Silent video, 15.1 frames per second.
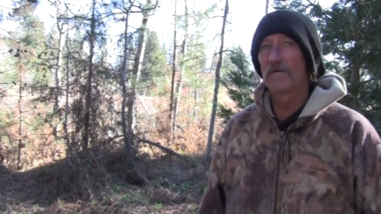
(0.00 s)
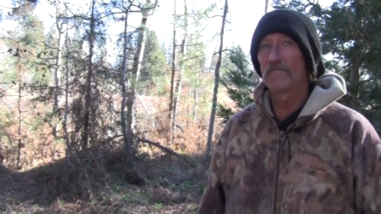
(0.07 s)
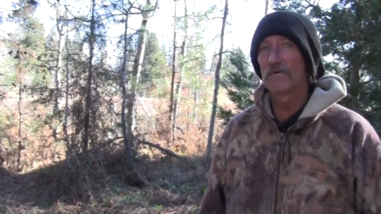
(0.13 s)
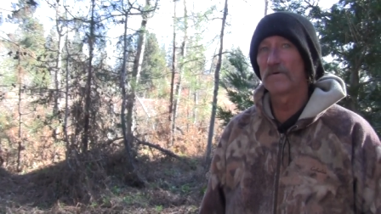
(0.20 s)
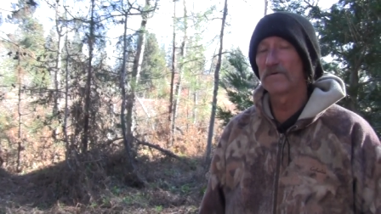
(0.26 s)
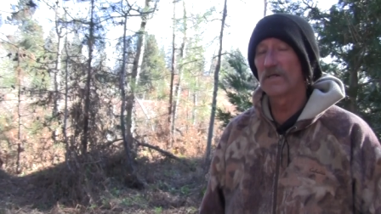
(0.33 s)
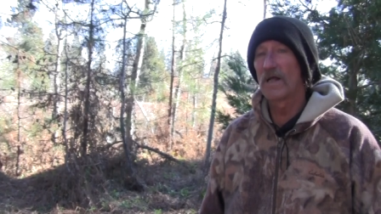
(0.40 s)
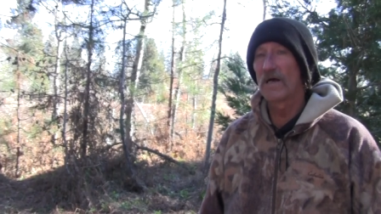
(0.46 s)

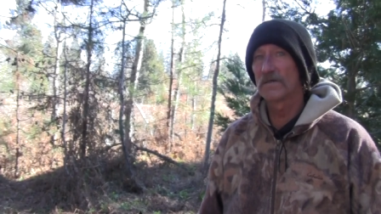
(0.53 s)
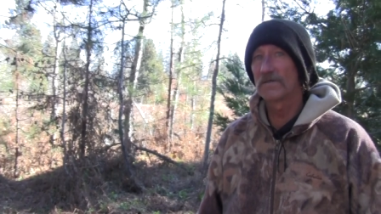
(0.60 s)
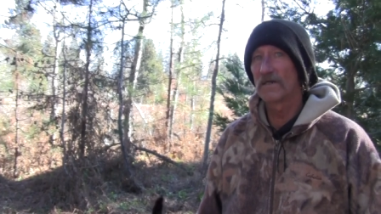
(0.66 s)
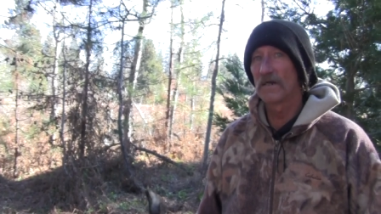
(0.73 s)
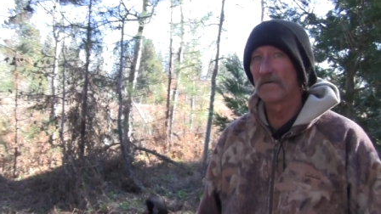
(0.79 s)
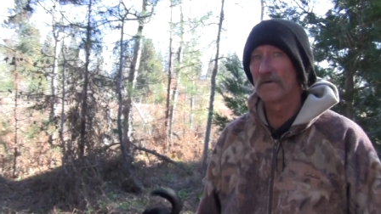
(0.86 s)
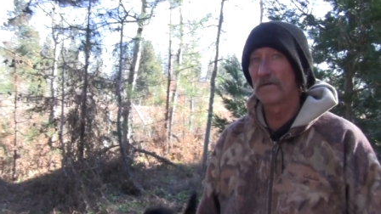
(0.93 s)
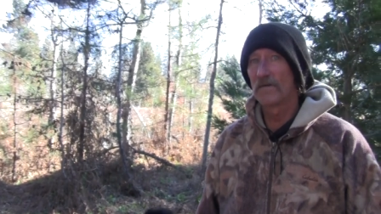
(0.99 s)
first lost
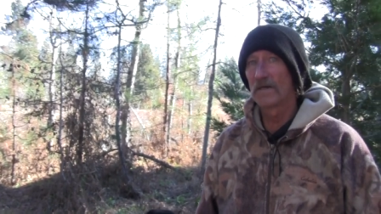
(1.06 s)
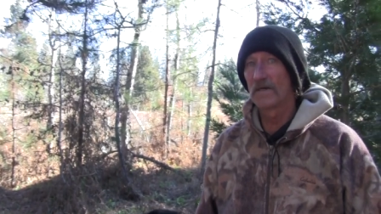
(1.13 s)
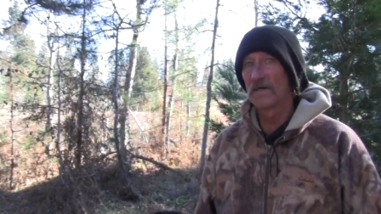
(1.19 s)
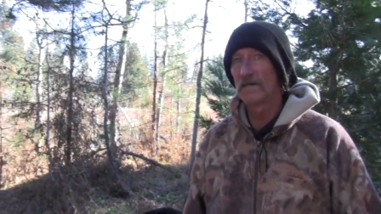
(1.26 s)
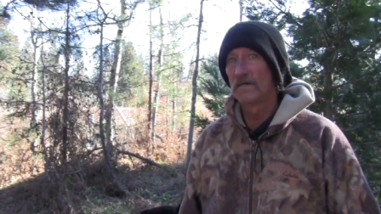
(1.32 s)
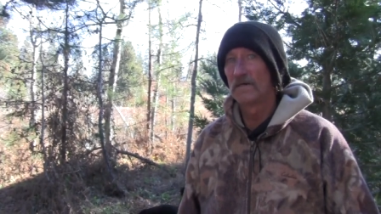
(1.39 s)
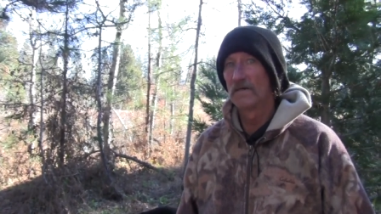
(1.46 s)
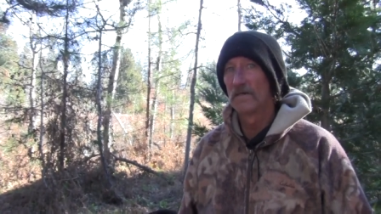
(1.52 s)

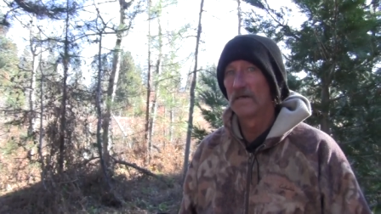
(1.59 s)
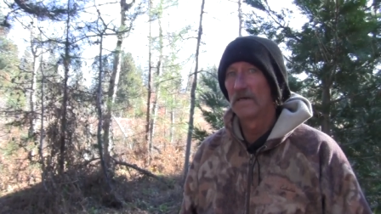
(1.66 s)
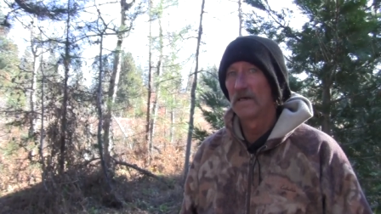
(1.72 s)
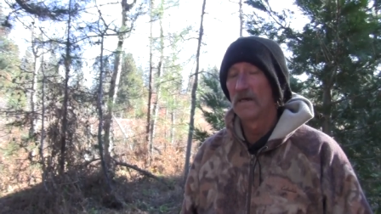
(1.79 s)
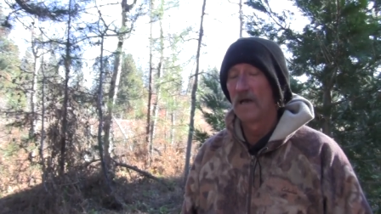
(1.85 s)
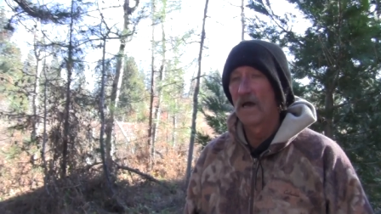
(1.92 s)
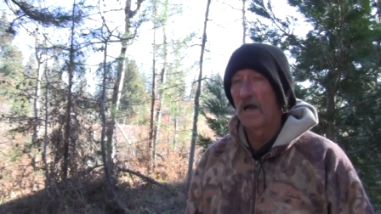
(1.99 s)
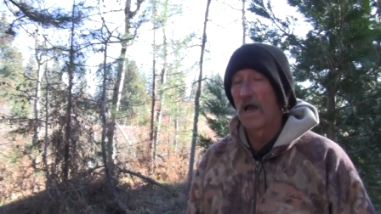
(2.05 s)

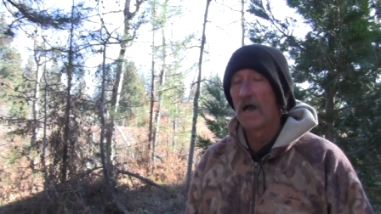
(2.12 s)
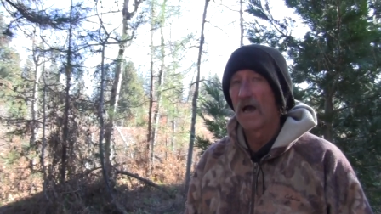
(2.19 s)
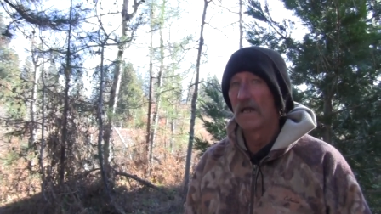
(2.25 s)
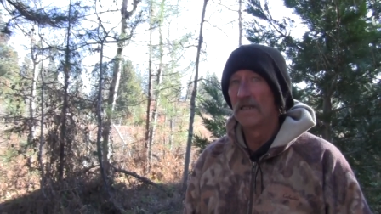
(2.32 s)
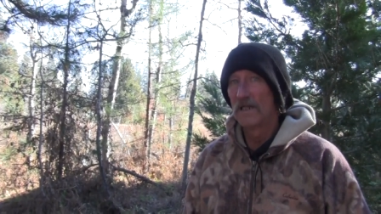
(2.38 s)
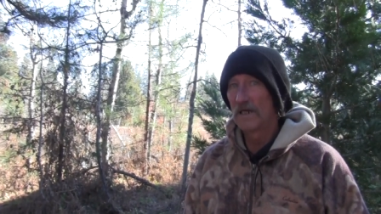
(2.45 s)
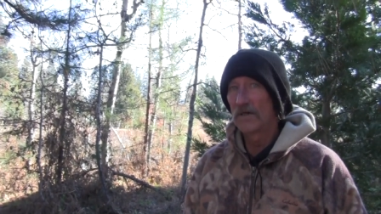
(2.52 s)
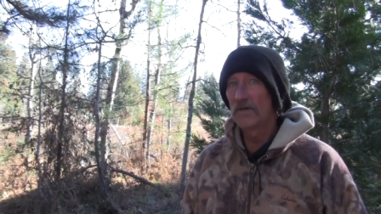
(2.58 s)

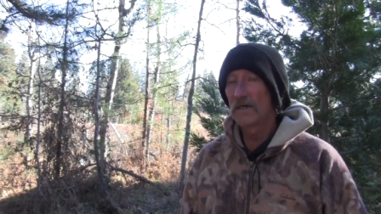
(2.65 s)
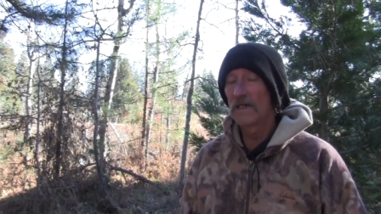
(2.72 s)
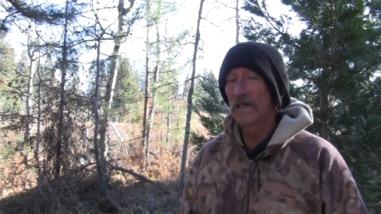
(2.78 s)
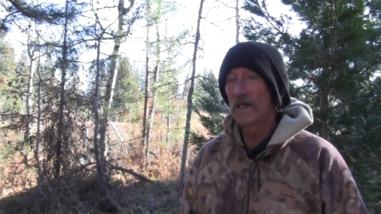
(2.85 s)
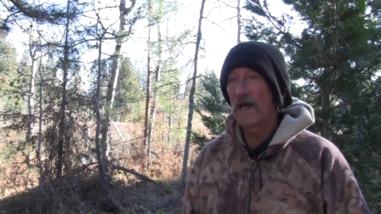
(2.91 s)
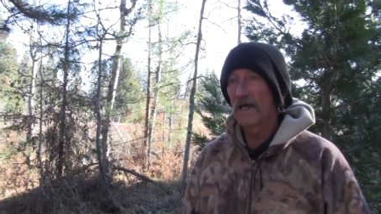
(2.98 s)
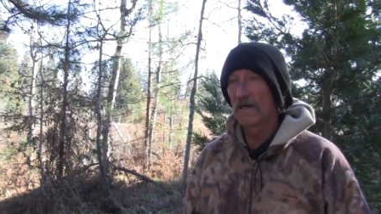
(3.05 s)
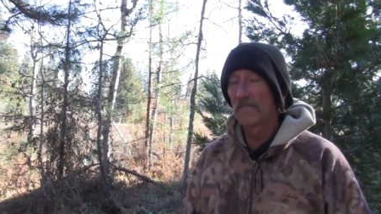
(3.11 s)
everything. Literally
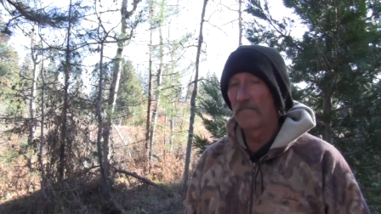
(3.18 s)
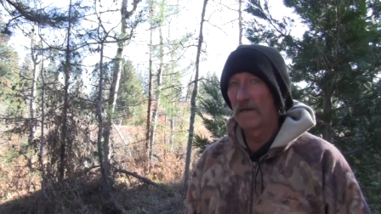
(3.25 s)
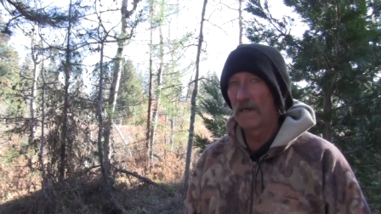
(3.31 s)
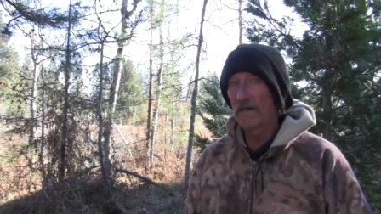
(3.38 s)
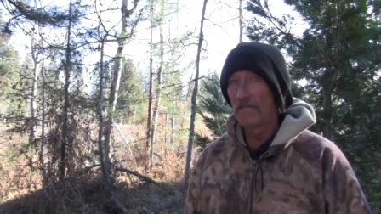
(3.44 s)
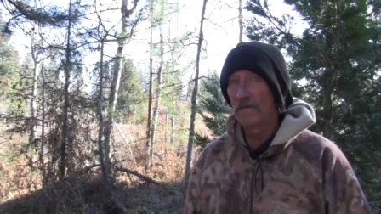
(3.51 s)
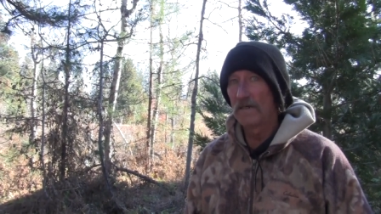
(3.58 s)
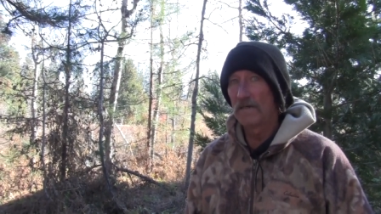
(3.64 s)
like a
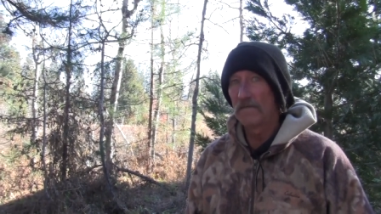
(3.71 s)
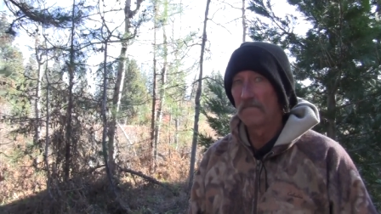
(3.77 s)
baby.